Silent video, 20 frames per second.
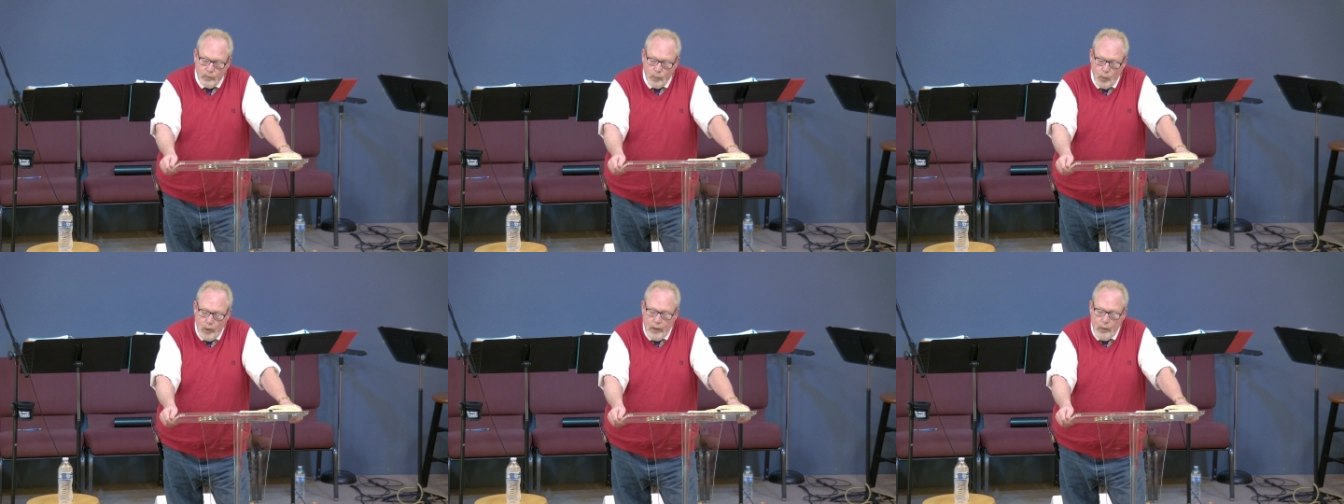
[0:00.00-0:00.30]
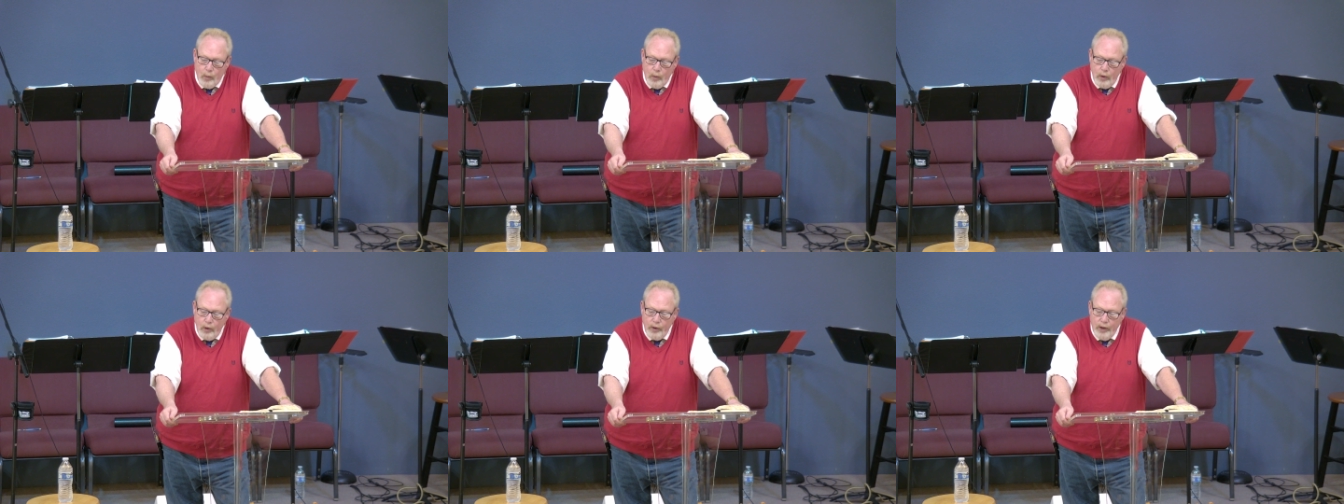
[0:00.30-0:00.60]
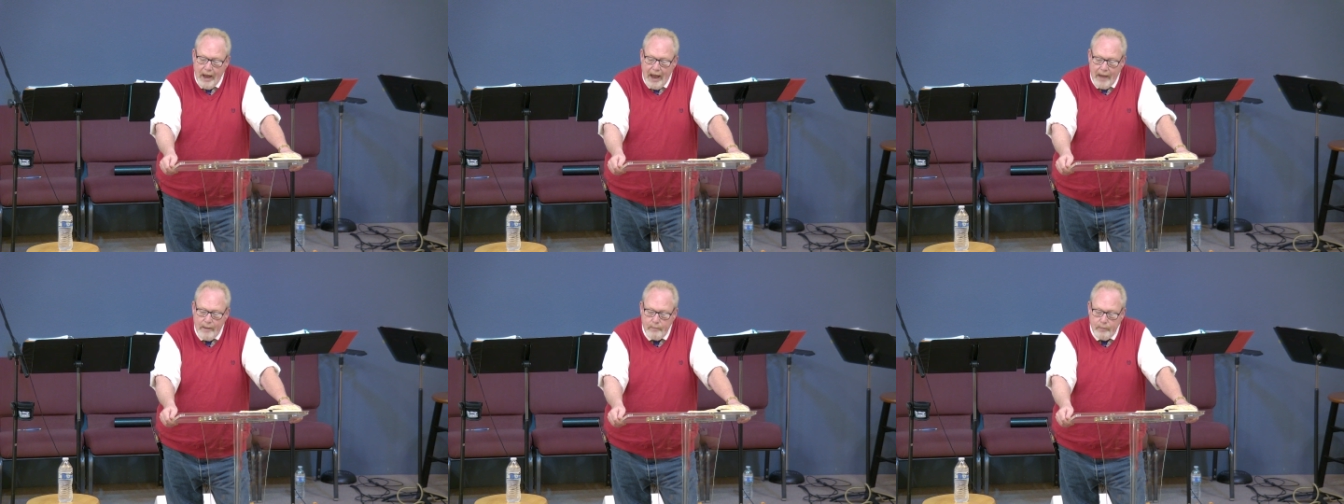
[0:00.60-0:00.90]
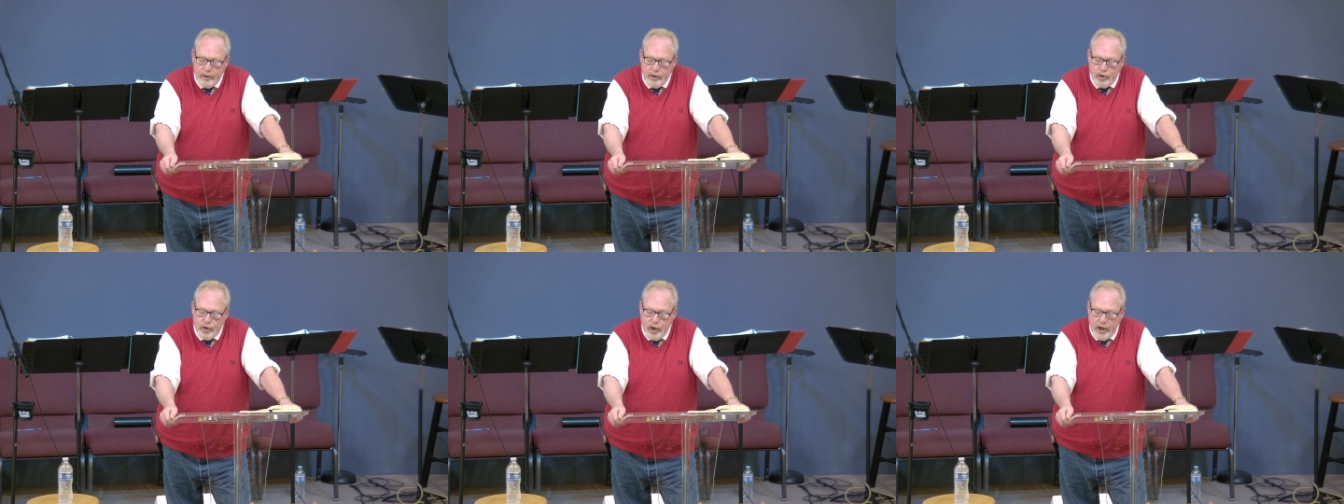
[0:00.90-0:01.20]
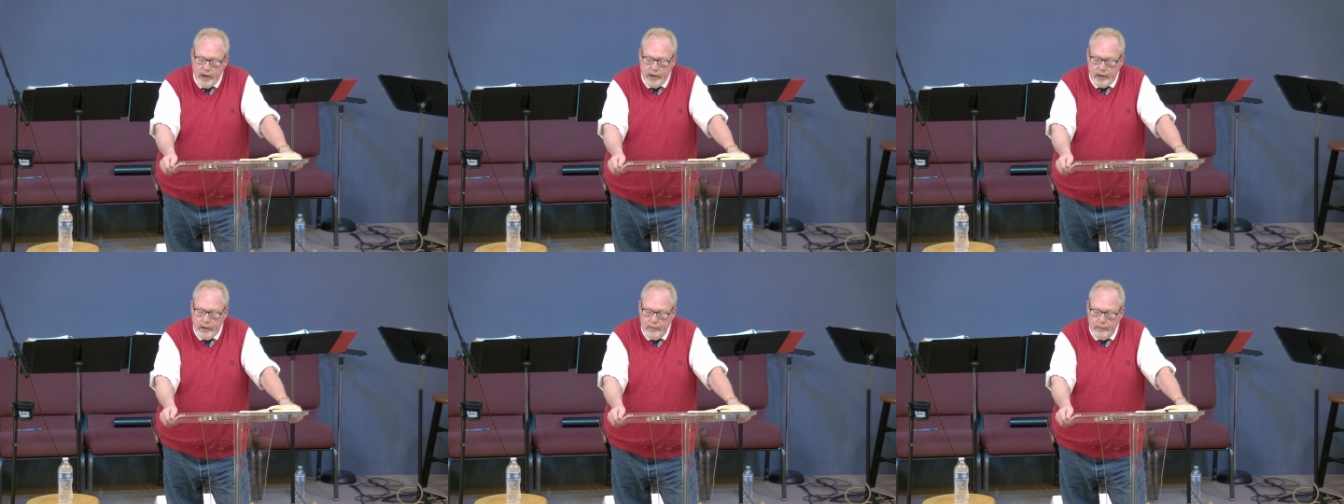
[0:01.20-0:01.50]
We will not be
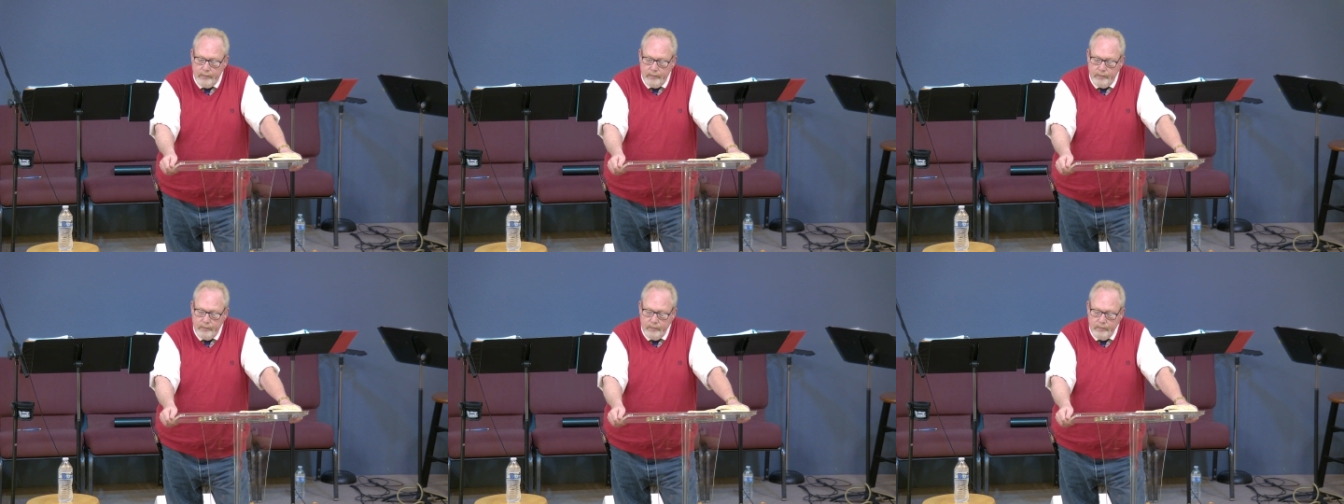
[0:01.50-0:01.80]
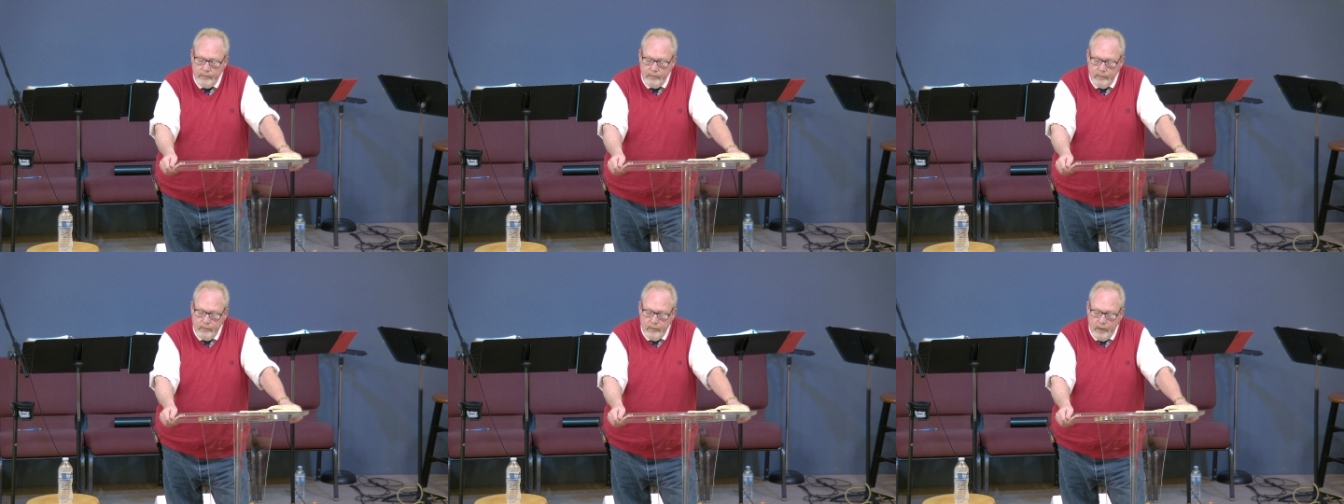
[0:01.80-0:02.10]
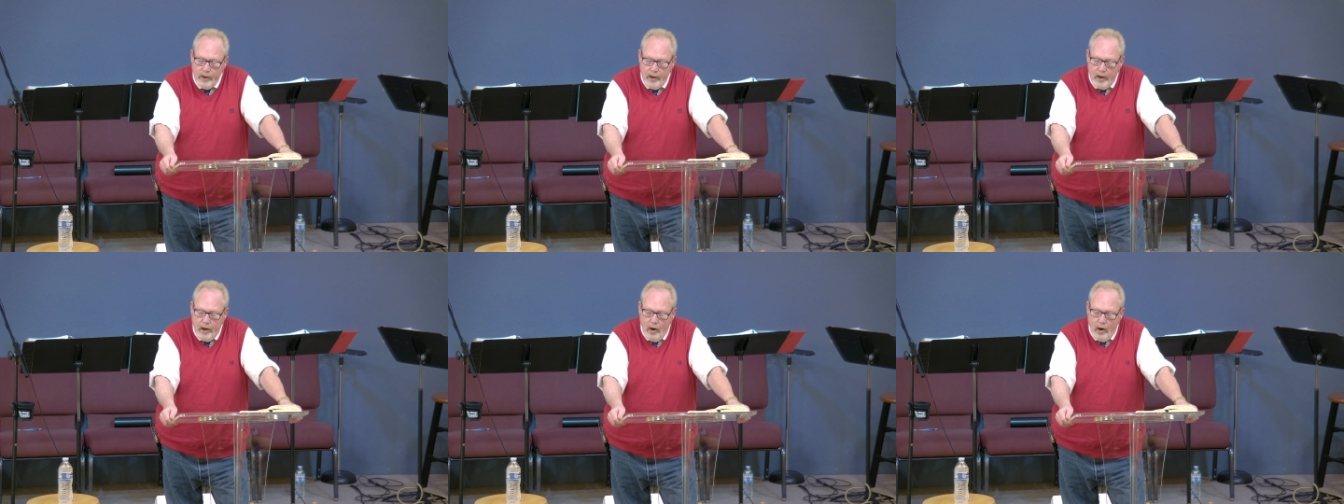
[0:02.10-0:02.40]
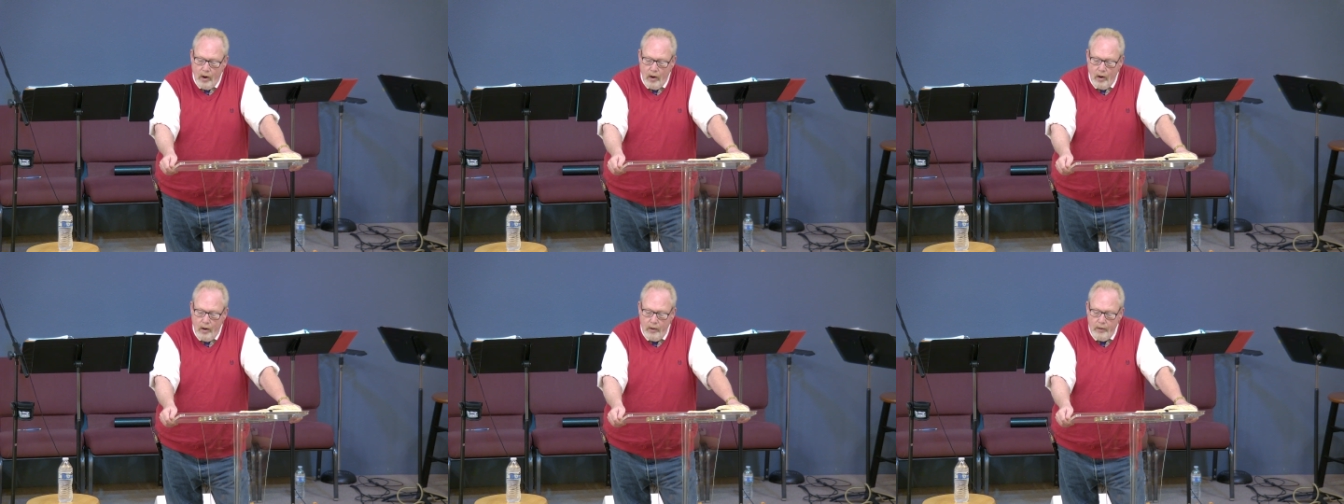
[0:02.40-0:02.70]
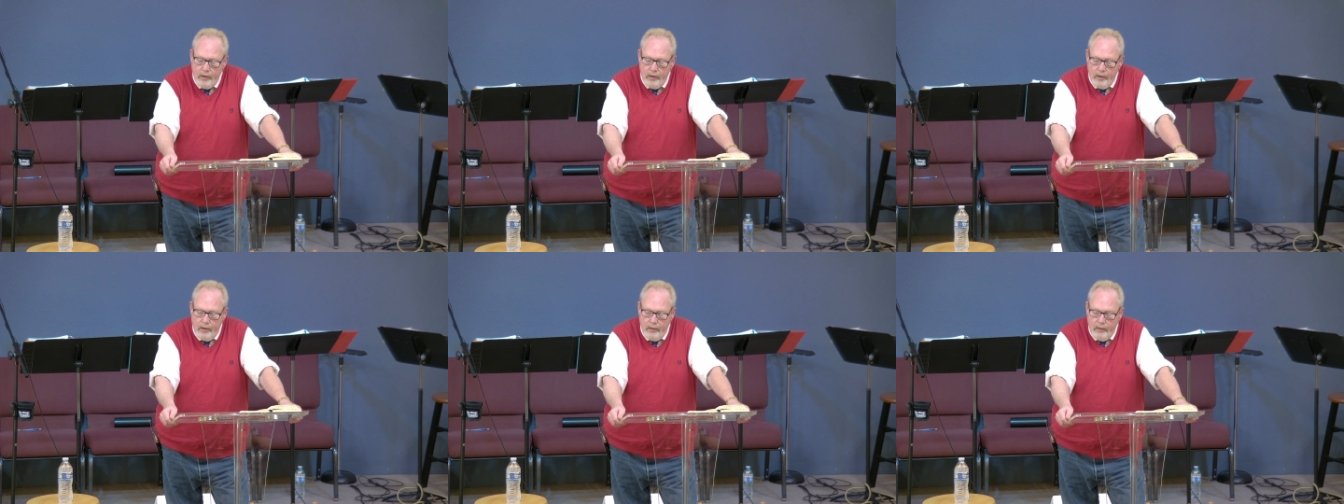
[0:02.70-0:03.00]
shaken. And our,